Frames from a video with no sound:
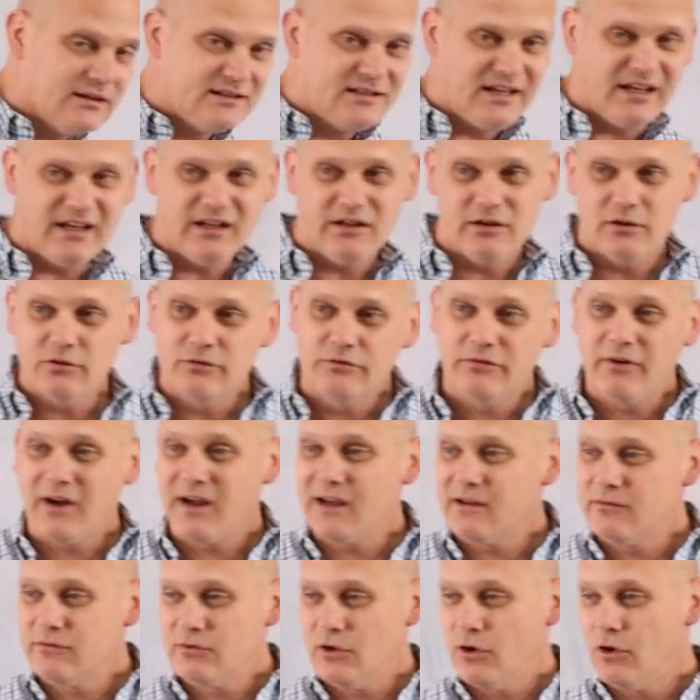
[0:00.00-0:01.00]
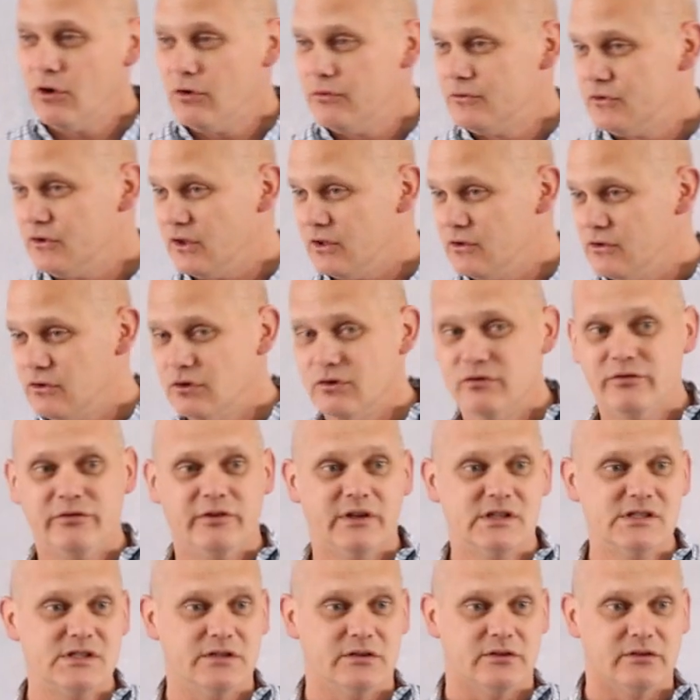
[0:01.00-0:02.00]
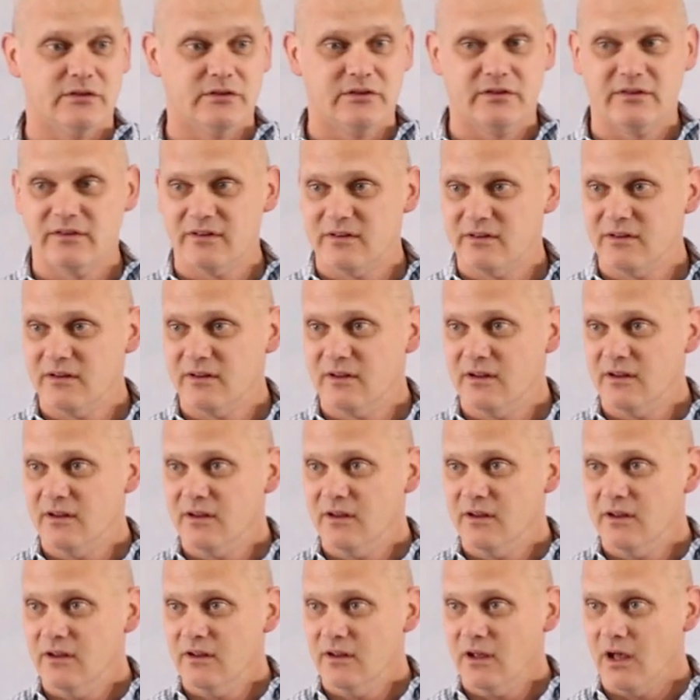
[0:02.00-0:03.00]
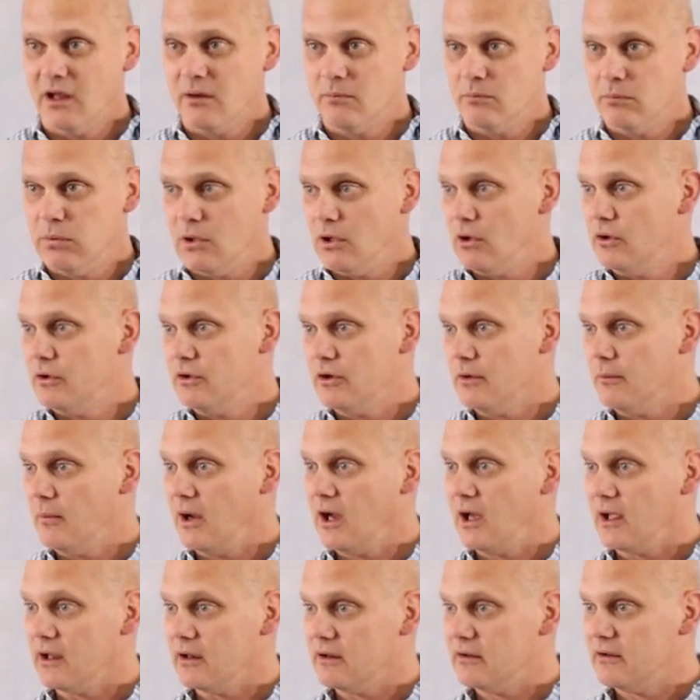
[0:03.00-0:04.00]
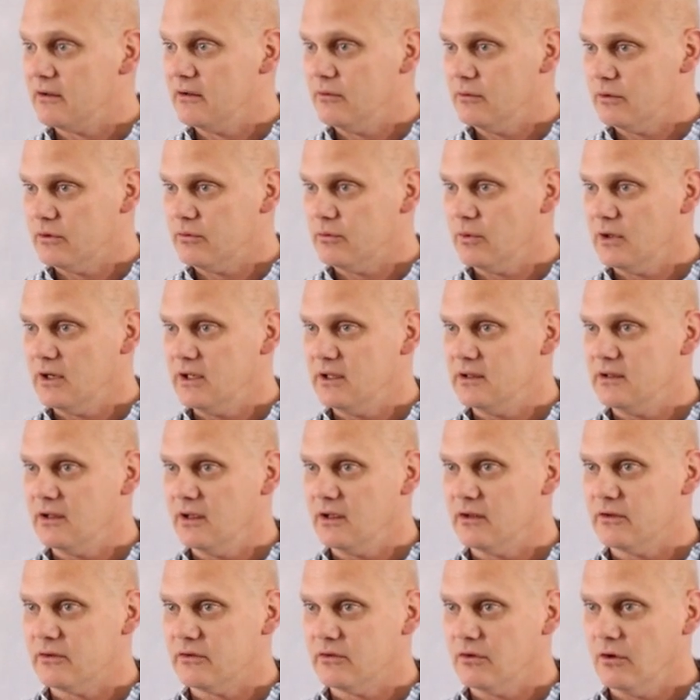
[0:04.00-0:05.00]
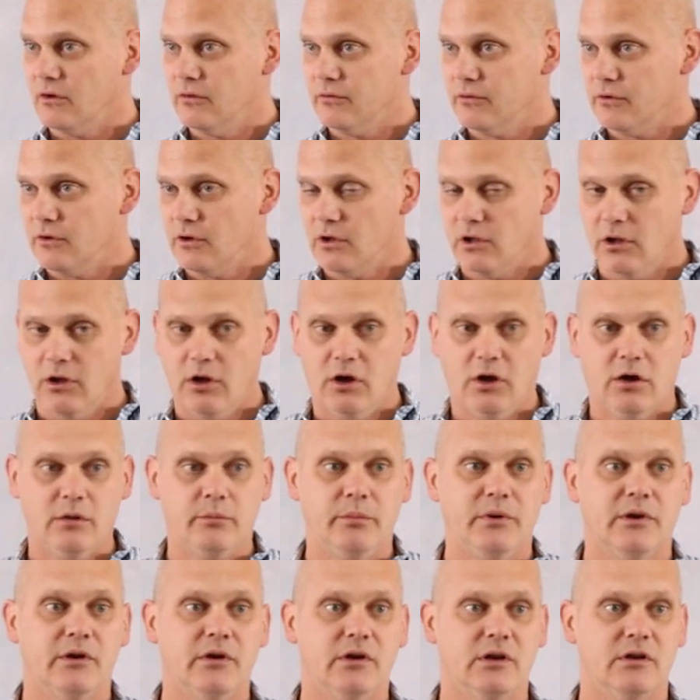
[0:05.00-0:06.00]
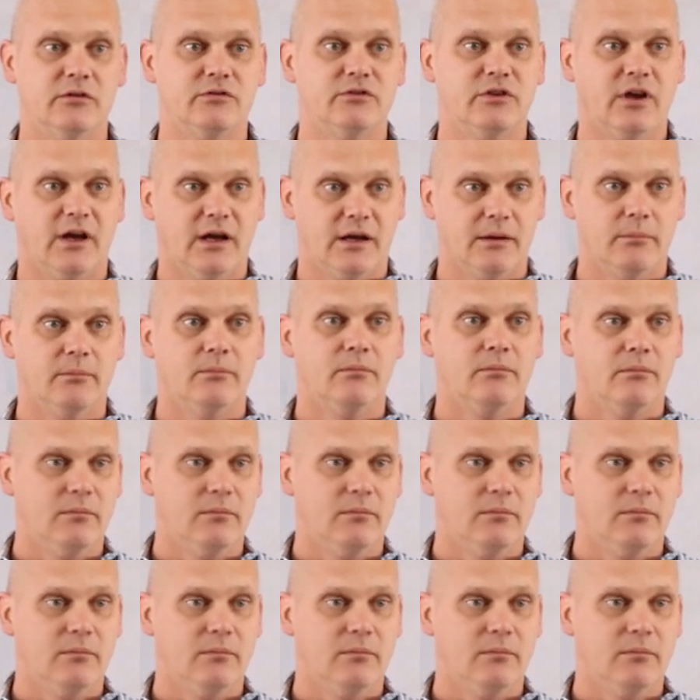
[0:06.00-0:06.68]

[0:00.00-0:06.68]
take your five loaves and two fishes and blow your mind with what he does over a long period of time.